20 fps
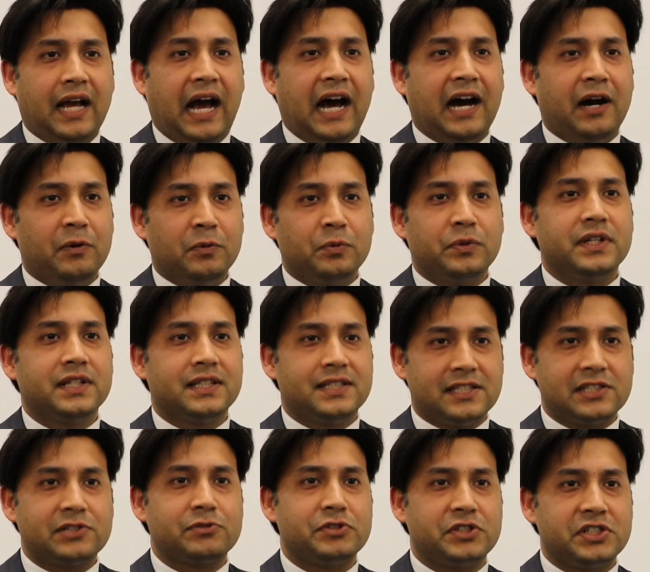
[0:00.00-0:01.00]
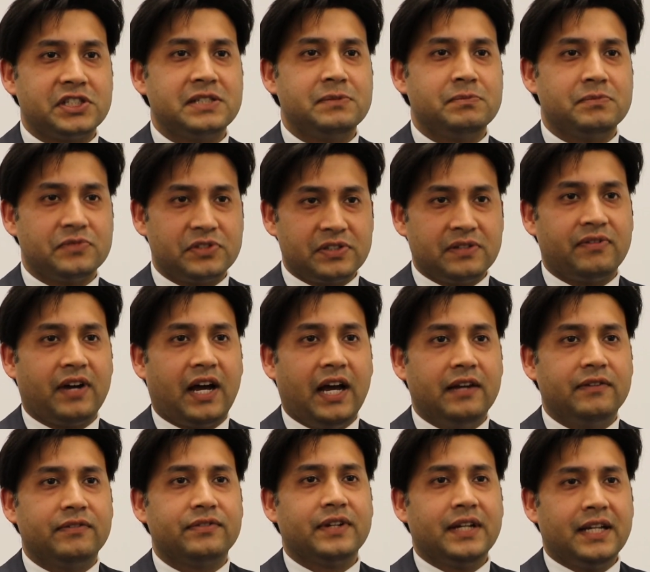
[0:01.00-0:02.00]
how will this regime
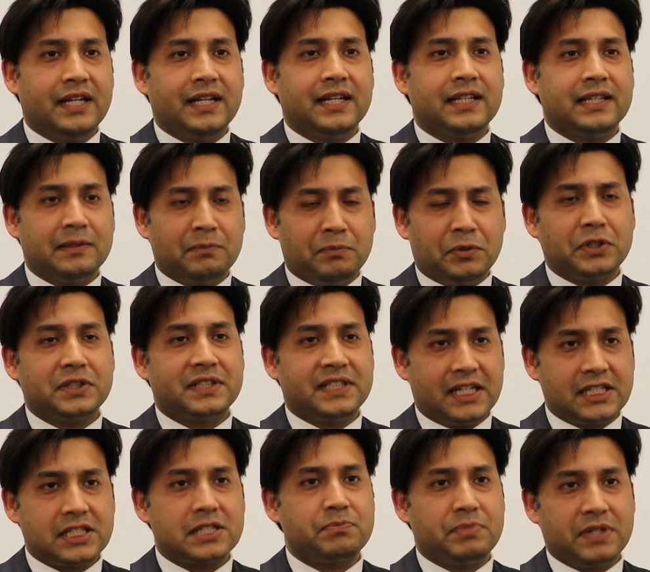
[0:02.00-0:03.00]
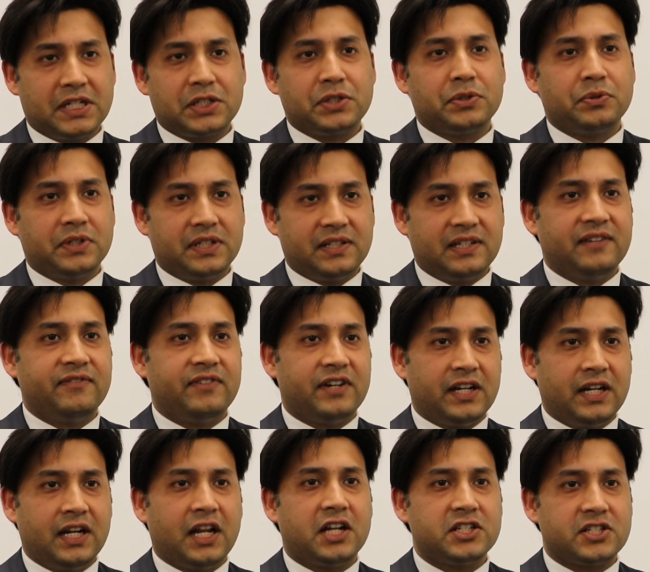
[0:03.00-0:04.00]
survive? The book does speak to it in a
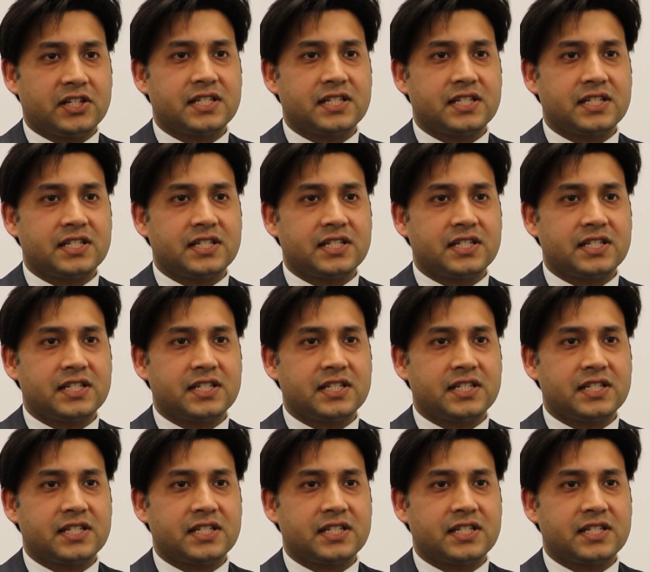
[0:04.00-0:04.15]
very large